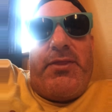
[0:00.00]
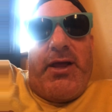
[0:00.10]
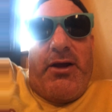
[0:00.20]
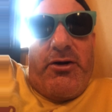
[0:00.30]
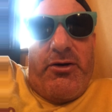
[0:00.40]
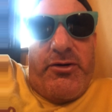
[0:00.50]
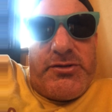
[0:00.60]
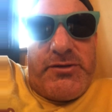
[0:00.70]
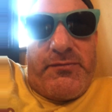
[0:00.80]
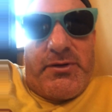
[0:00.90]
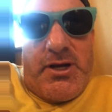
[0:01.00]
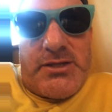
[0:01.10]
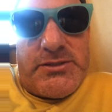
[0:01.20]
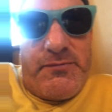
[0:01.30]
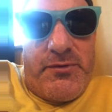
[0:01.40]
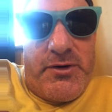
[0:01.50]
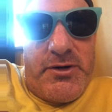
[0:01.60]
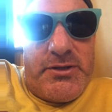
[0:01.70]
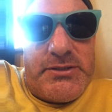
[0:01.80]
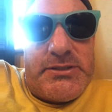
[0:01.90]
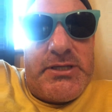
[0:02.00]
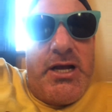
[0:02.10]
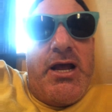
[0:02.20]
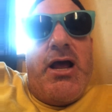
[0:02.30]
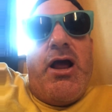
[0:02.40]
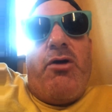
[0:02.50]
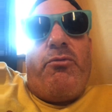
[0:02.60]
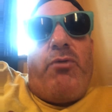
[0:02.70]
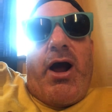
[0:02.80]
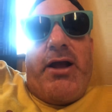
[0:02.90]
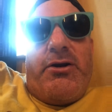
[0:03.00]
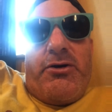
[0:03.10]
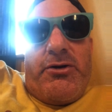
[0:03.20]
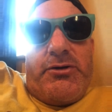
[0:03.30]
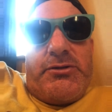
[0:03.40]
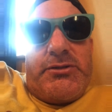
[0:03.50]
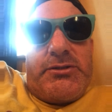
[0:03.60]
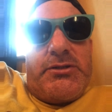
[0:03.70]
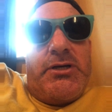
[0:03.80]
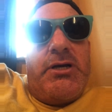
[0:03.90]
thinkers and philosophers, writers,